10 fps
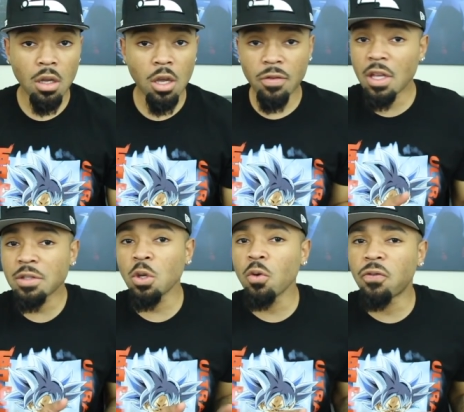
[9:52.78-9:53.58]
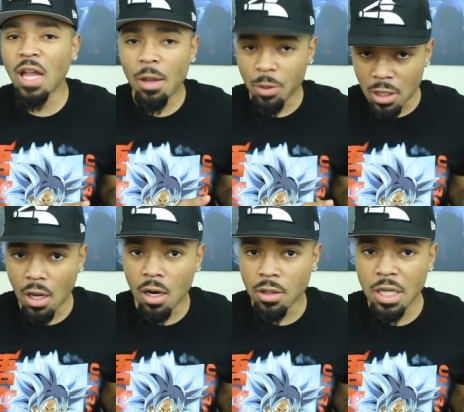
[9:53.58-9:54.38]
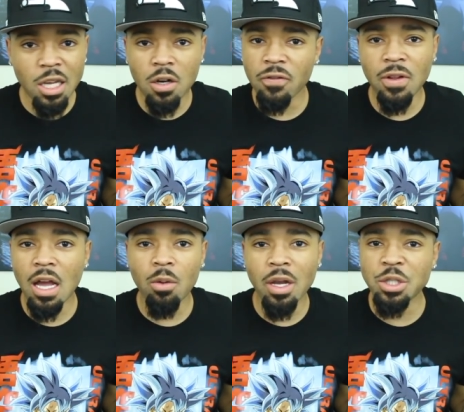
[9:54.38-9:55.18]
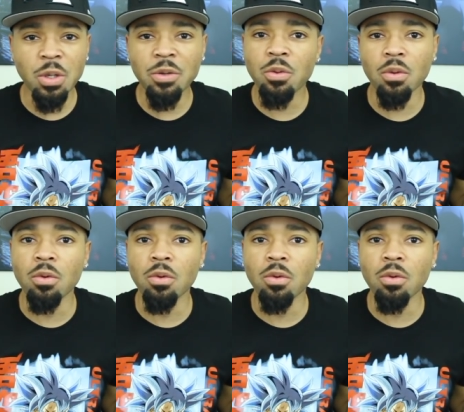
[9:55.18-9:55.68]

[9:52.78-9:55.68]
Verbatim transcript: If this dude flap any harder, he gonna fly away straight through the